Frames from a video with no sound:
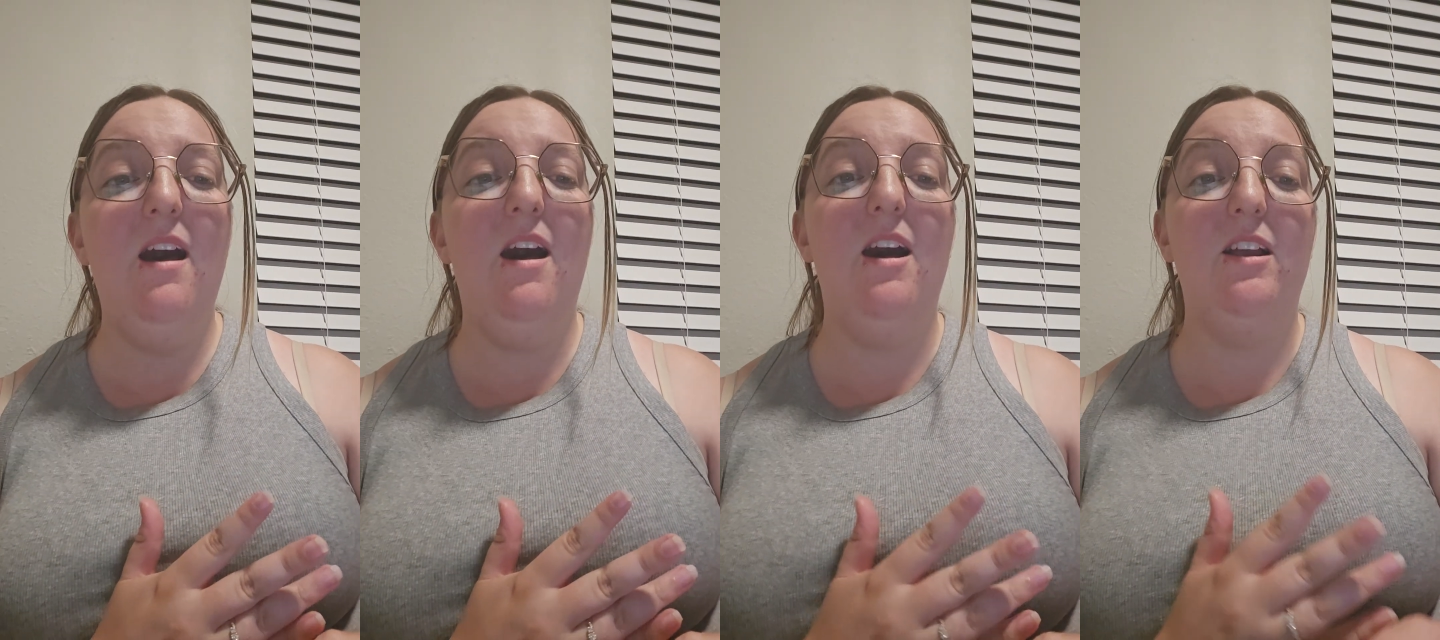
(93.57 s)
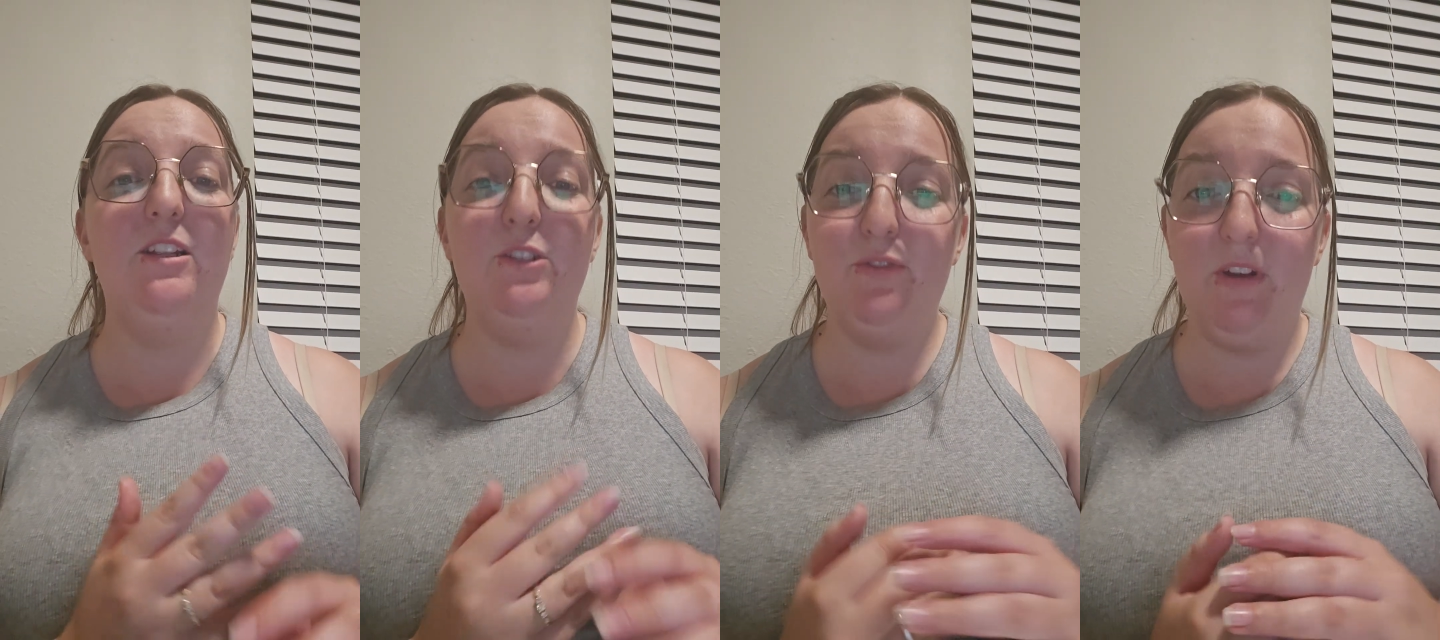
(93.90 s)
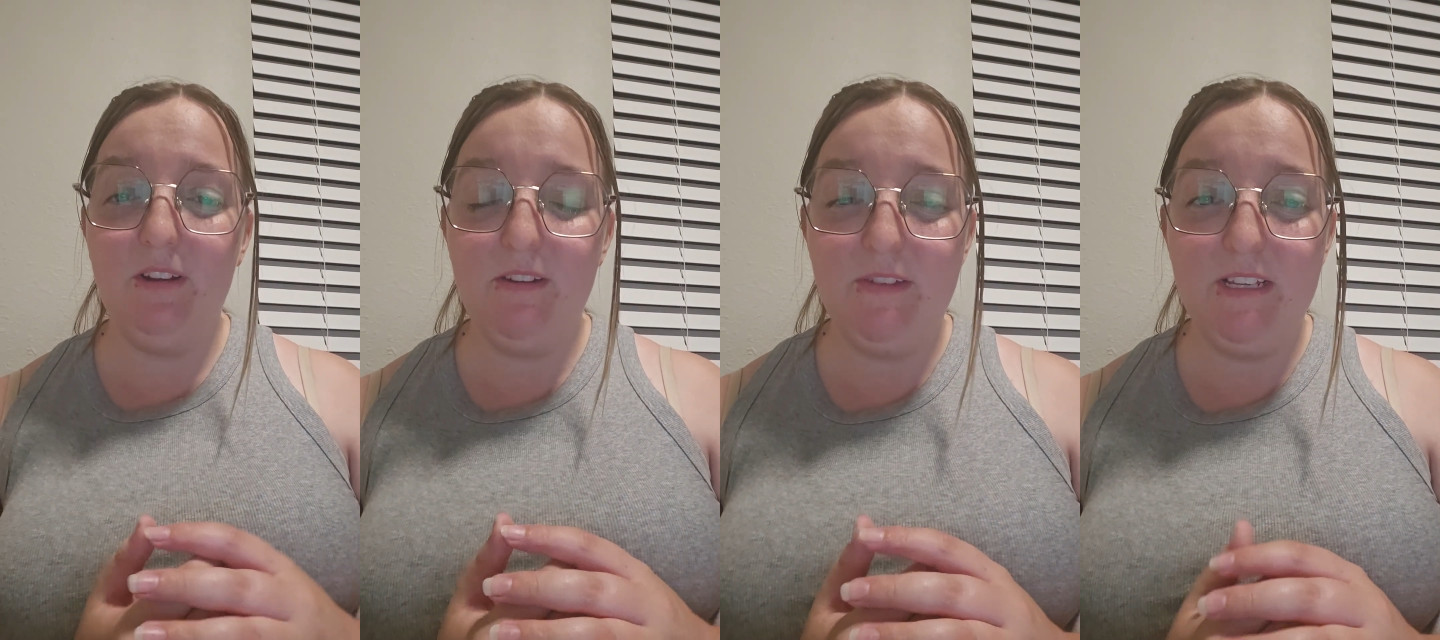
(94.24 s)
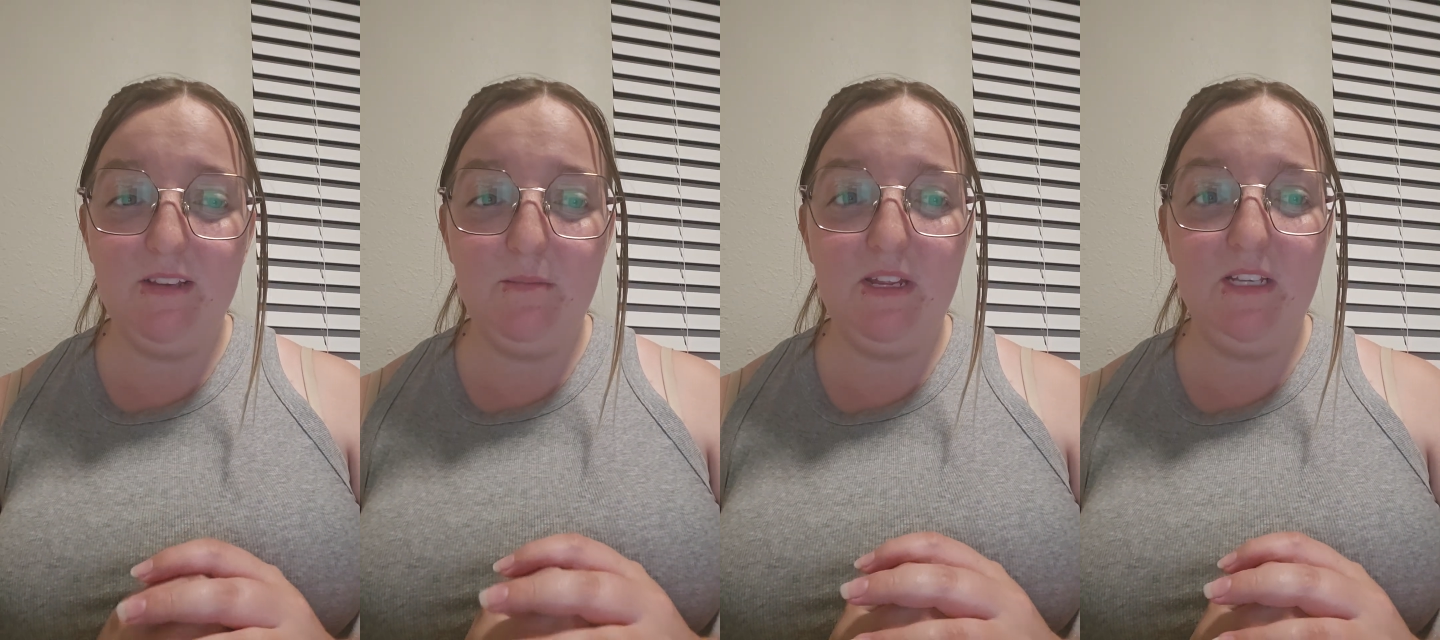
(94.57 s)

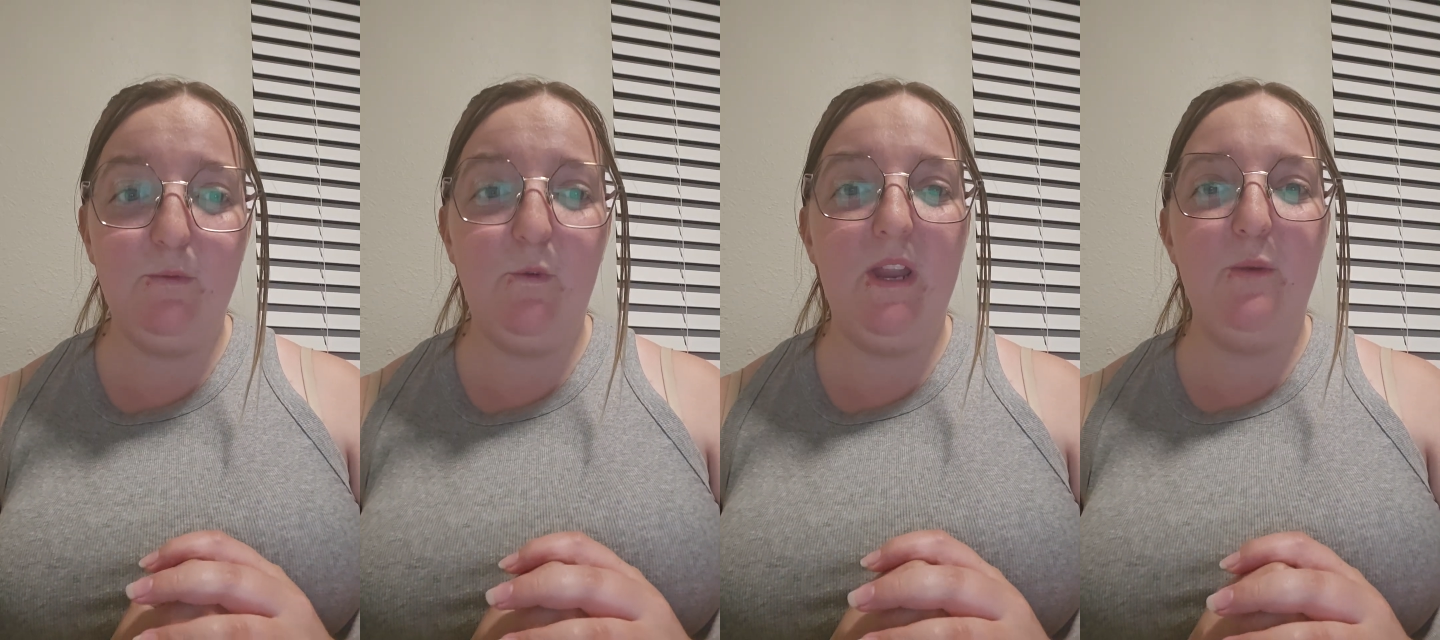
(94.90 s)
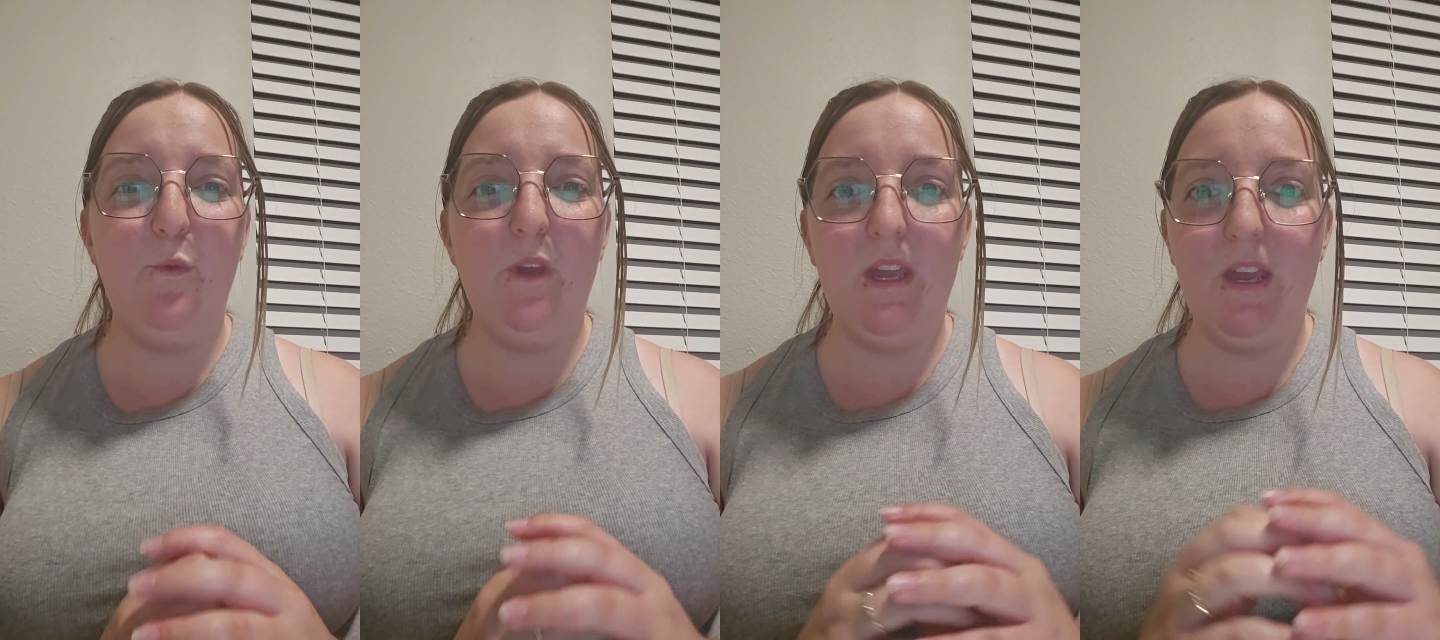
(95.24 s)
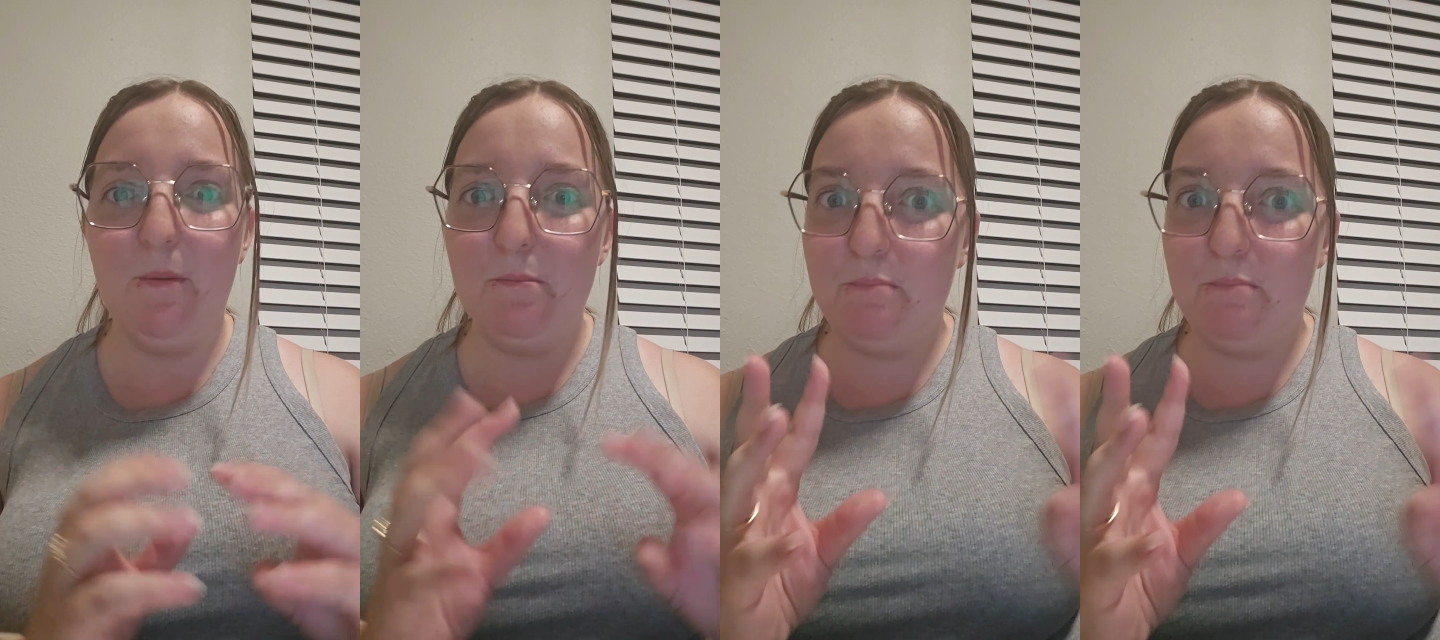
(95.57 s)
Constructivism is when we